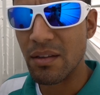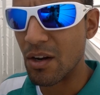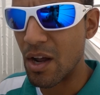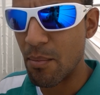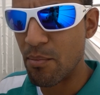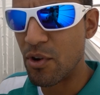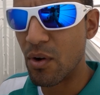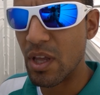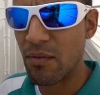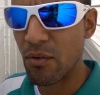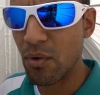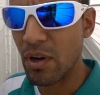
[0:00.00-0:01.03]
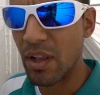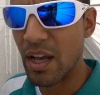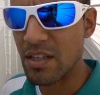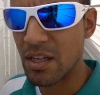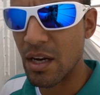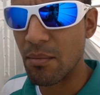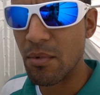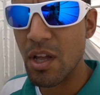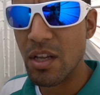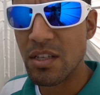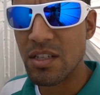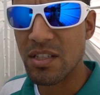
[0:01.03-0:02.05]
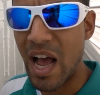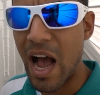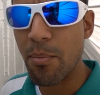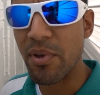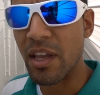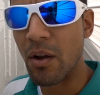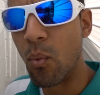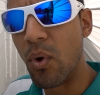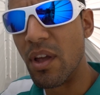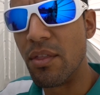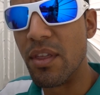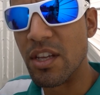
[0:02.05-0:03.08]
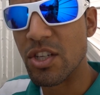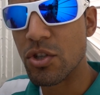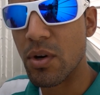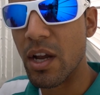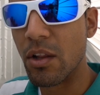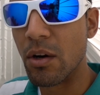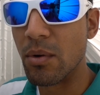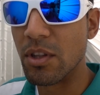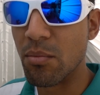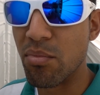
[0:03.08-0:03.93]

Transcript: you know, I don't even realize that I'm stopping with this trailer with the